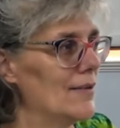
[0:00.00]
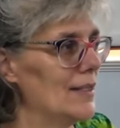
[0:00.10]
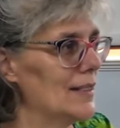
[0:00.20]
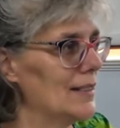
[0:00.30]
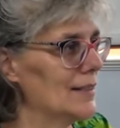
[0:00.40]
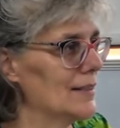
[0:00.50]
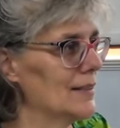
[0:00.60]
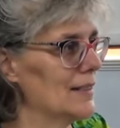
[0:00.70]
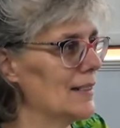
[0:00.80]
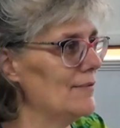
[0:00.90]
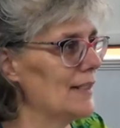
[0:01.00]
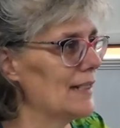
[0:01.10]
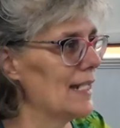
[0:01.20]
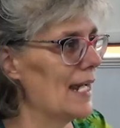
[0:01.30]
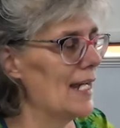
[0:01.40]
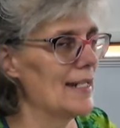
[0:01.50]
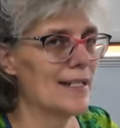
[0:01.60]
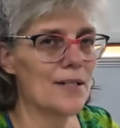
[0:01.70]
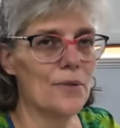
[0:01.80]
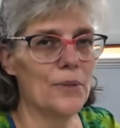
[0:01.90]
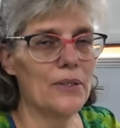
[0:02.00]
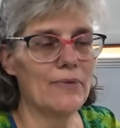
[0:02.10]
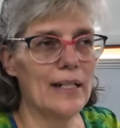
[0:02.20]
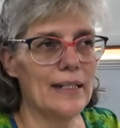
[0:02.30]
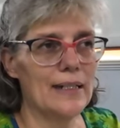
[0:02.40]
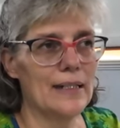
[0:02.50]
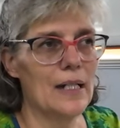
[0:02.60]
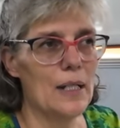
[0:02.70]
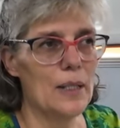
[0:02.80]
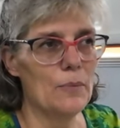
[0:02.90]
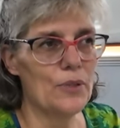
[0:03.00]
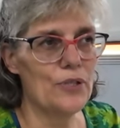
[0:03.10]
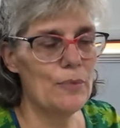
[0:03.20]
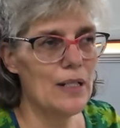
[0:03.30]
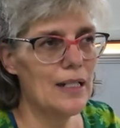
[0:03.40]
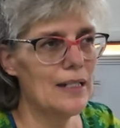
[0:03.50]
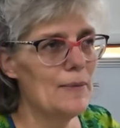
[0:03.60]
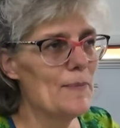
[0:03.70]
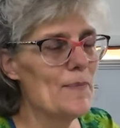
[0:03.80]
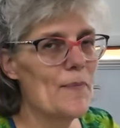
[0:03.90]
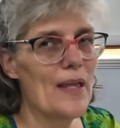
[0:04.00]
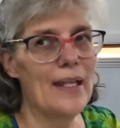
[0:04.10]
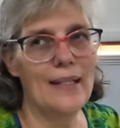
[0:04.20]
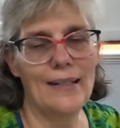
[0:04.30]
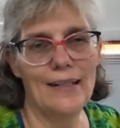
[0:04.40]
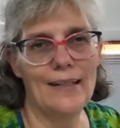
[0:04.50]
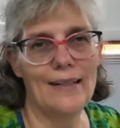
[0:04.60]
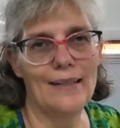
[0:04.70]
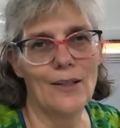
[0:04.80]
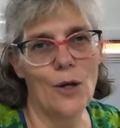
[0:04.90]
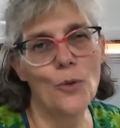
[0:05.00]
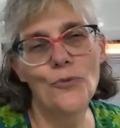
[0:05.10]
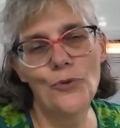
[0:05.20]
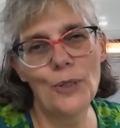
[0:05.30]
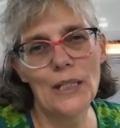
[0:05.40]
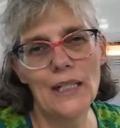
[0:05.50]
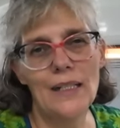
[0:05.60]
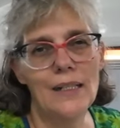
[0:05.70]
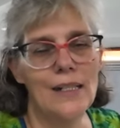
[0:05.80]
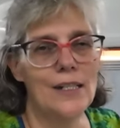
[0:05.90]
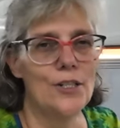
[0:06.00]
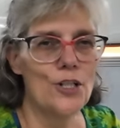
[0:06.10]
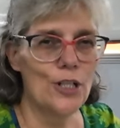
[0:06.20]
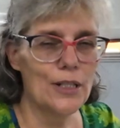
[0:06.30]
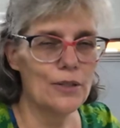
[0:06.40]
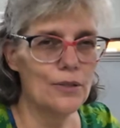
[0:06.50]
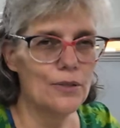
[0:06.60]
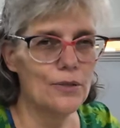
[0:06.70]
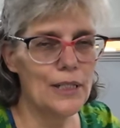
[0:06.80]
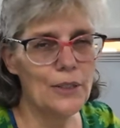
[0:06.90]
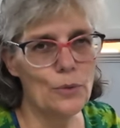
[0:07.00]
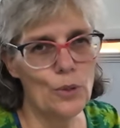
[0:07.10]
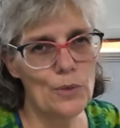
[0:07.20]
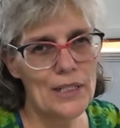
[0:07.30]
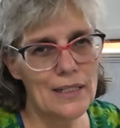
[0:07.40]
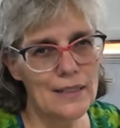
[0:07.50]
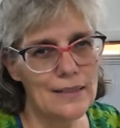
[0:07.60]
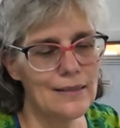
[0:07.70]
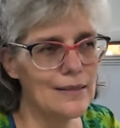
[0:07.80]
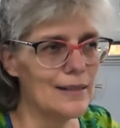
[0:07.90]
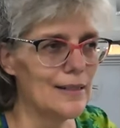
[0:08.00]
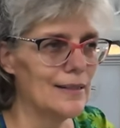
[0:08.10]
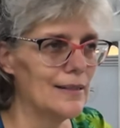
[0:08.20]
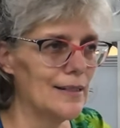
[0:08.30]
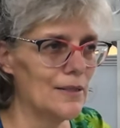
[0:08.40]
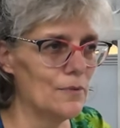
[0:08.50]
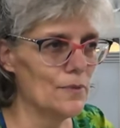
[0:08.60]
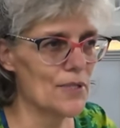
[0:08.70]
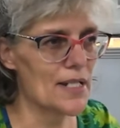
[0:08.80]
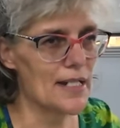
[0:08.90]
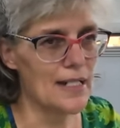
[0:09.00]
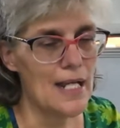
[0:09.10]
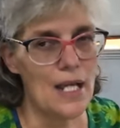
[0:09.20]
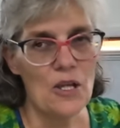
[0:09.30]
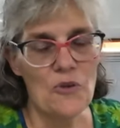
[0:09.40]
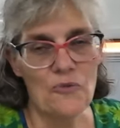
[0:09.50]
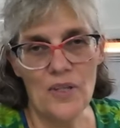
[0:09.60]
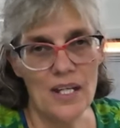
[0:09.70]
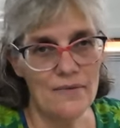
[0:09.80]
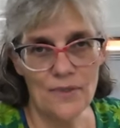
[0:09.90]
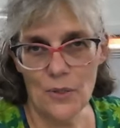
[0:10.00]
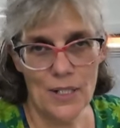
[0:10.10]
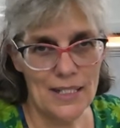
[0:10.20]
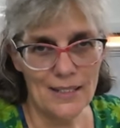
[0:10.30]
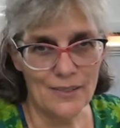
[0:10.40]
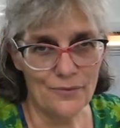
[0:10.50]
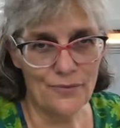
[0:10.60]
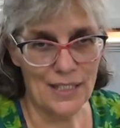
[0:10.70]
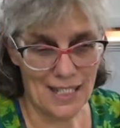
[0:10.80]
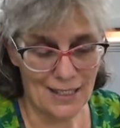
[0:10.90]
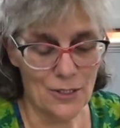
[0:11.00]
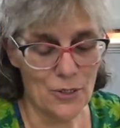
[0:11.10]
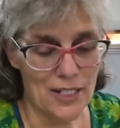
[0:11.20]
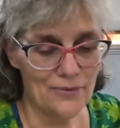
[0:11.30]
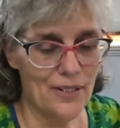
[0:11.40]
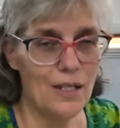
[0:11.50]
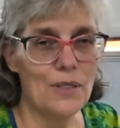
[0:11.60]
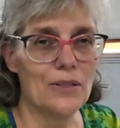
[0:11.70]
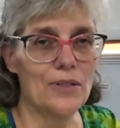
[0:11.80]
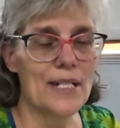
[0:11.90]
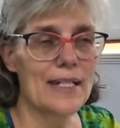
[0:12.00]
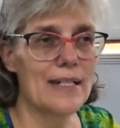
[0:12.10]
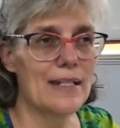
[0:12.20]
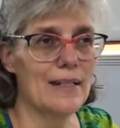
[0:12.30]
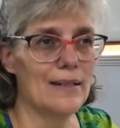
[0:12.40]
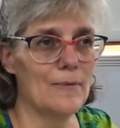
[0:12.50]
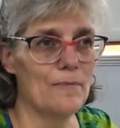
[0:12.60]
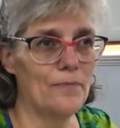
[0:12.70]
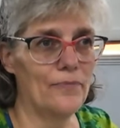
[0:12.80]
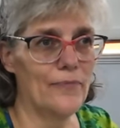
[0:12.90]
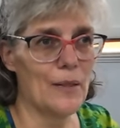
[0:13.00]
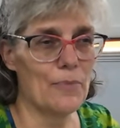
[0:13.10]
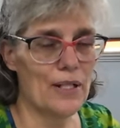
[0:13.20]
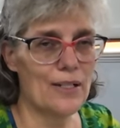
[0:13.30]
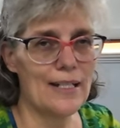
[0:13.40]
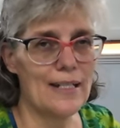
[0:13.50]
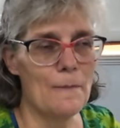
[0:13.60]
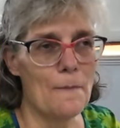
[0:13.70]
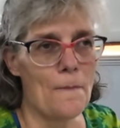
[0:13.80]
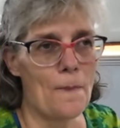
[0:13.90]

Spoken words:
We are here leaving Cairns, going via Mariba, and then hopefully Chilago and Normanton, and then we will see. We have no idea if we can go that far because apparently